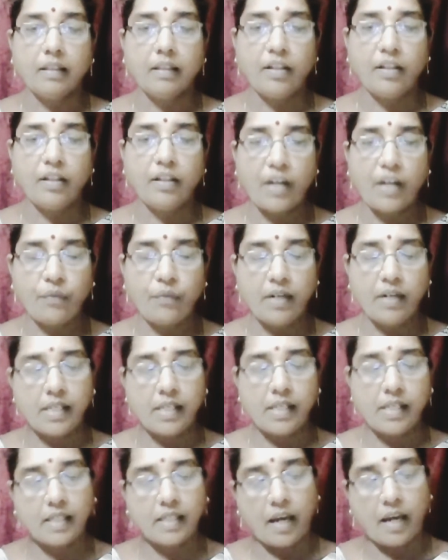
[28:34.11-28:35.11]
The
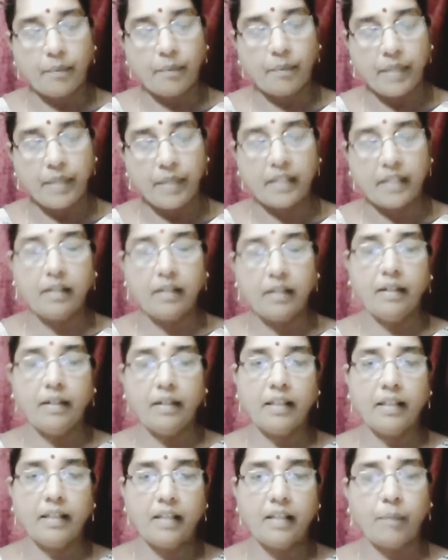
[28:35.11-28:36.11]
daffodils are better
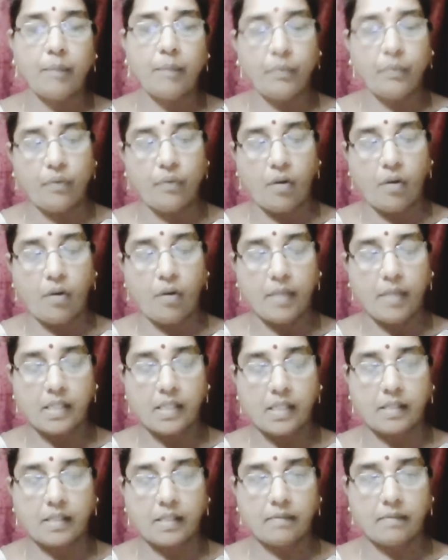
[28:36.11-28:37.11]
in their
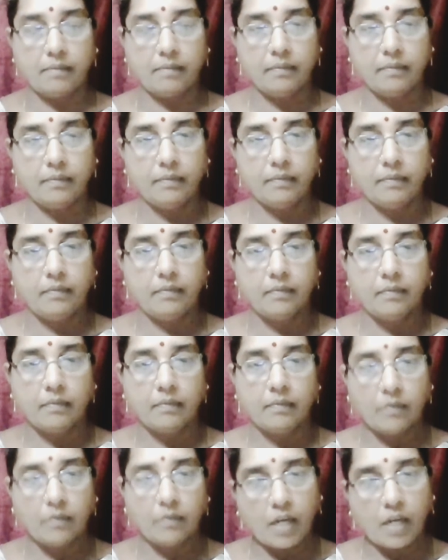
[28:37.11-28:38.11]
performance.
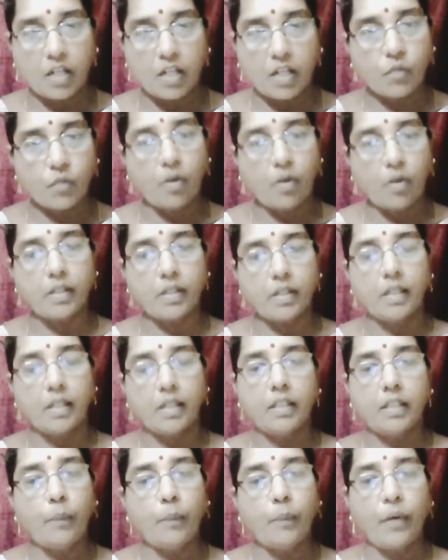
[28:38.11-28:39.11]
That is what
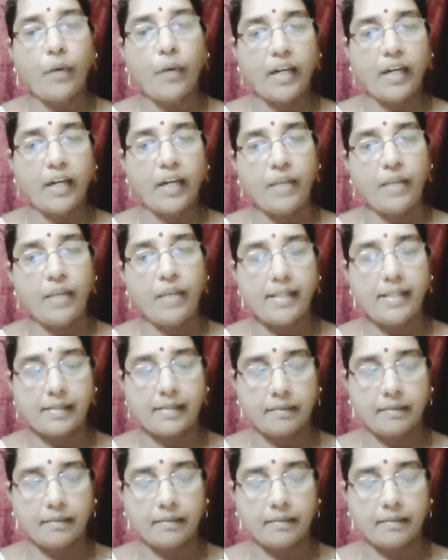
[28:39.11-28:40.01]
the poet feels.